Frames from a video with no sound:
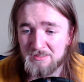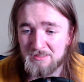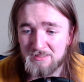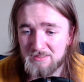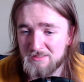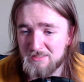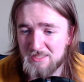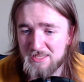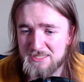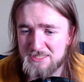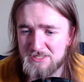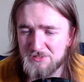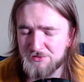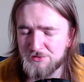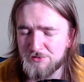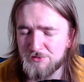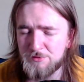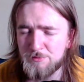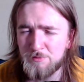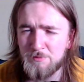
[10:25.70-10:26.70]
that's not
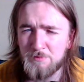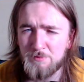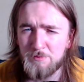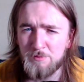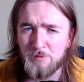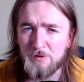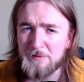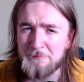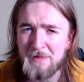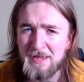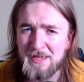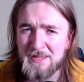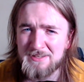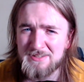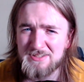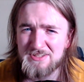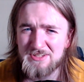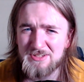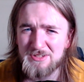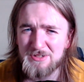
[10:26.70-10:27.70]
on one man
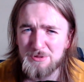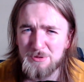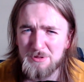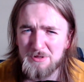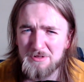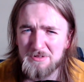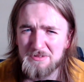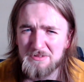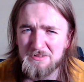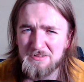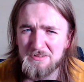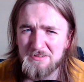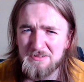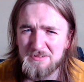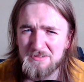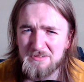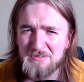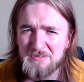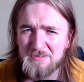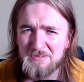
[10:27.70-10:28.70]
to do.
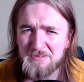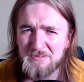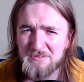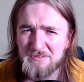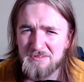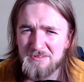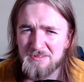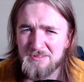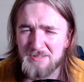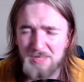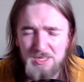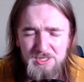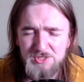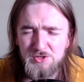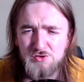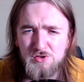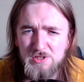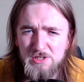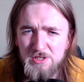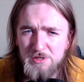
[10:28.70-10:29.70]
That's
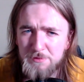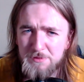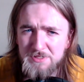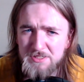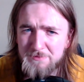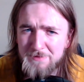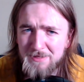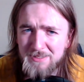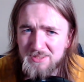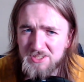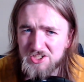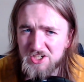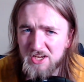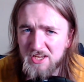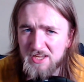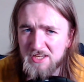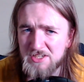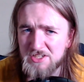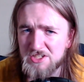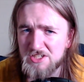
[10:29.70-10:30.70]
not on Lewis to make the
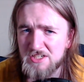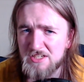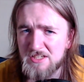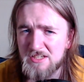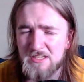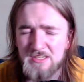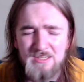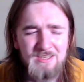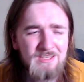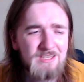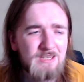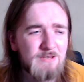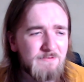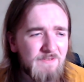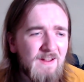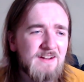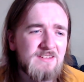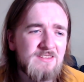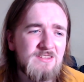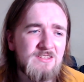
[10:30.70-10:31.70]
change. The
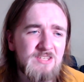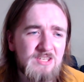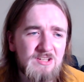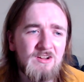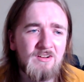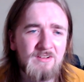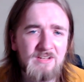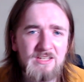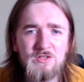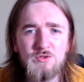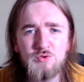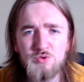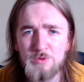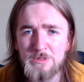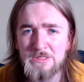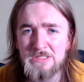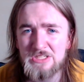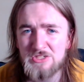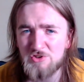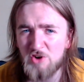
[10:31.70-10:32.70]
fact that you can't get all
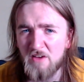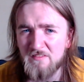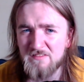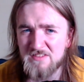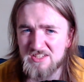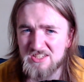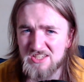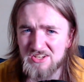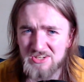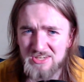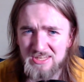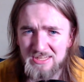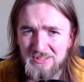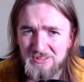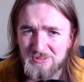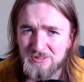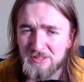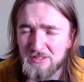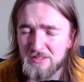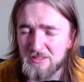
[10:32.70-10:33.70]
20 drivers to kneel,
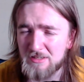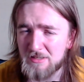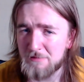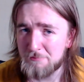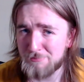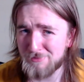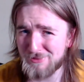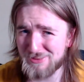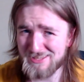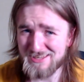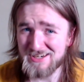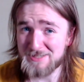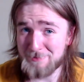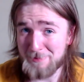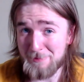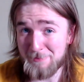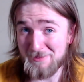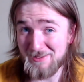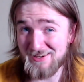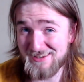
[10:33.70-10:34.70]
but the English
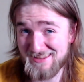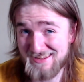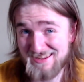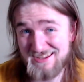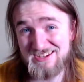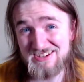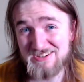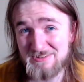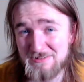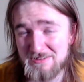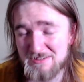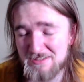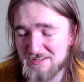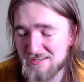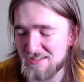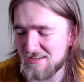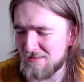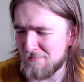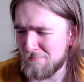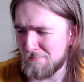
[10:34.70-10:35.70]
Premier League can
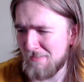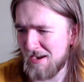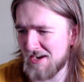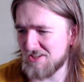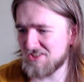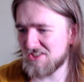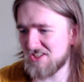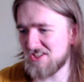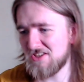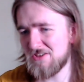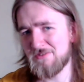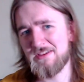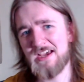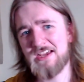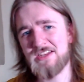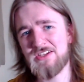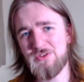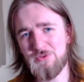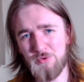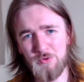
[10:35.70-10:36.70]
manage to do
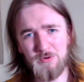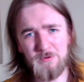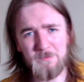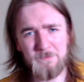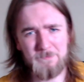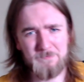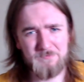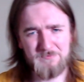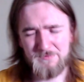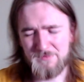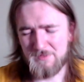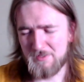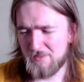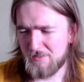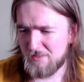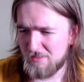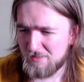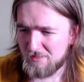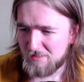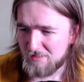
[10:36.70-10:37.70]
that, or
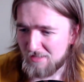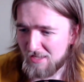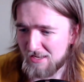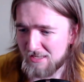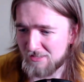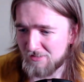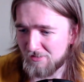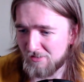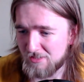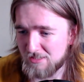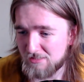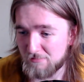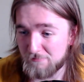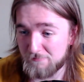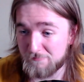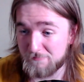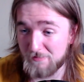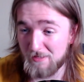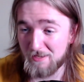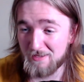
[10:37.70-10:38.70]
any kind
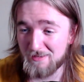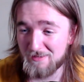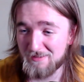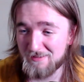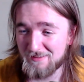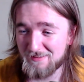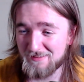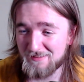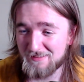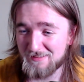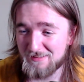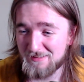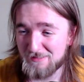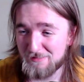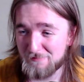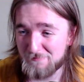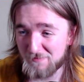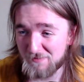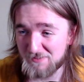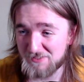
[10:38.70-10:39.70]
of
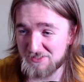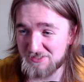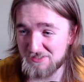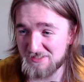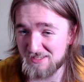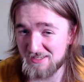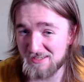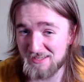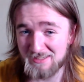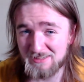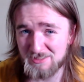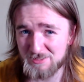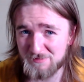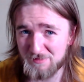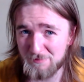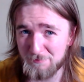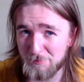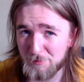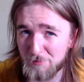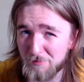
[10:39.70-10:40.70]
fixtures in English
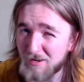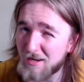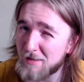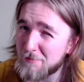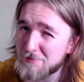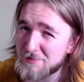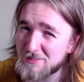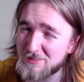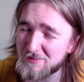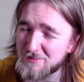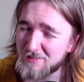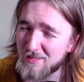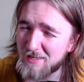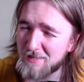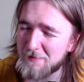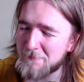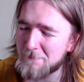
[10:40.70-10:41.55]
football were able to do that.